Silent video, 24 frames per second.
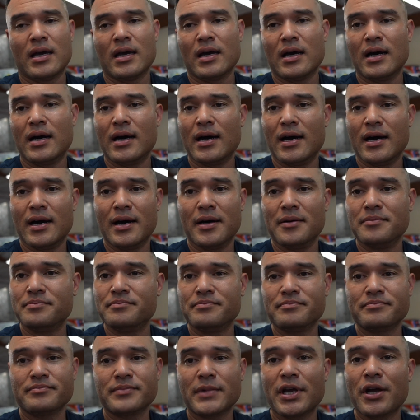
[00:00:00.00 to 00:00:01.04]

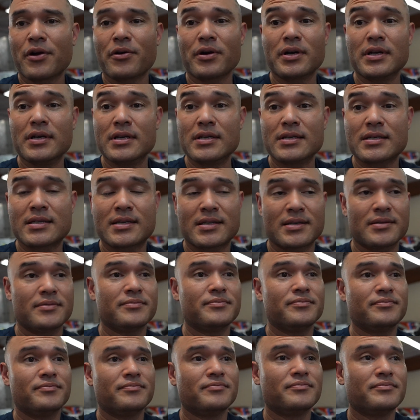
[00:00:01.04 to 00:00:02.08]
Here it is.
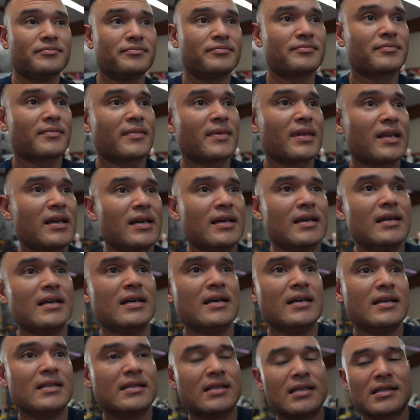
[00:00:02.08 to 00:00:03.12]

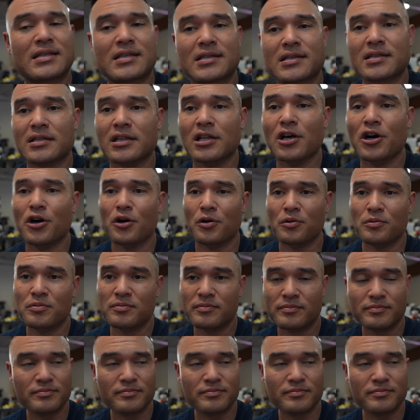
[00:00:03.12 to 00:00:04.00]
This is a low.